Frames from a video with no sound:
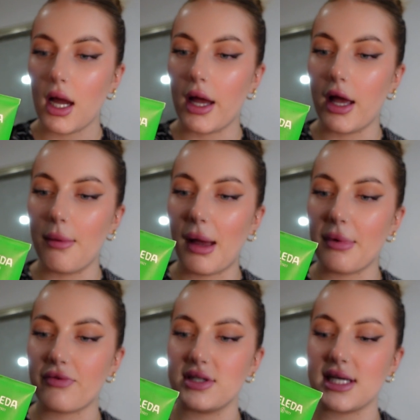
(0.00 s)
Um, and
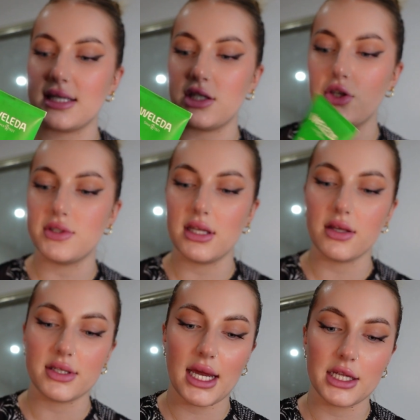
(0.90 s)
my friend Daisy used it the
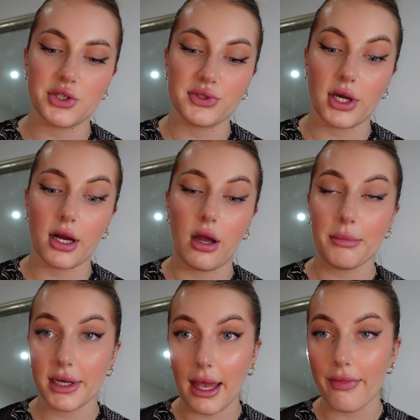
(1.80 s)
other day and she was like, I'm
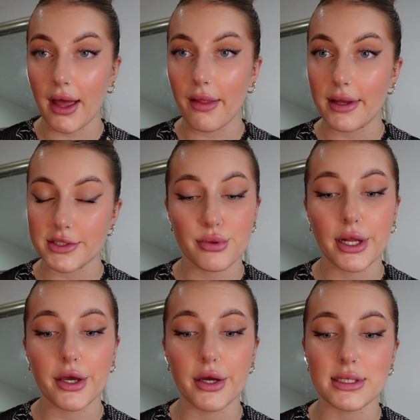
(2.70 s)
going to get that. That's
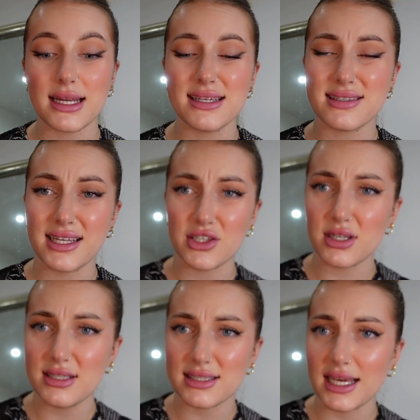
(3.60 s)
really good. And it's
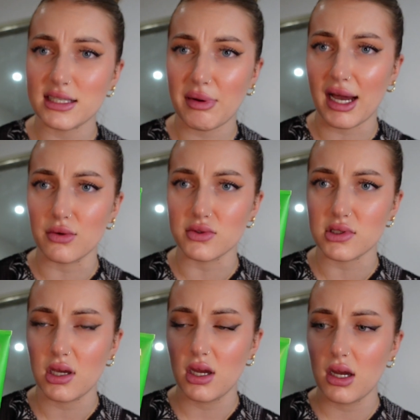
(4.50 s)
literally six
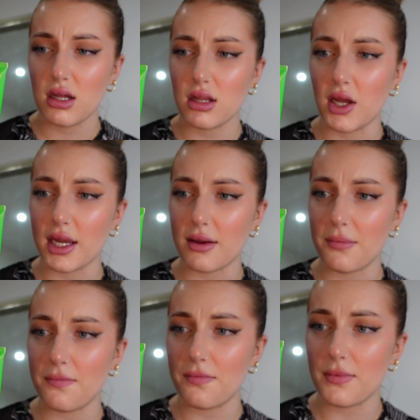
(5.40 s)
pounds. Like,
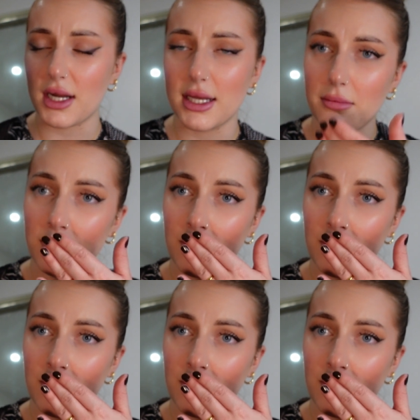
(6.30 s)
and it,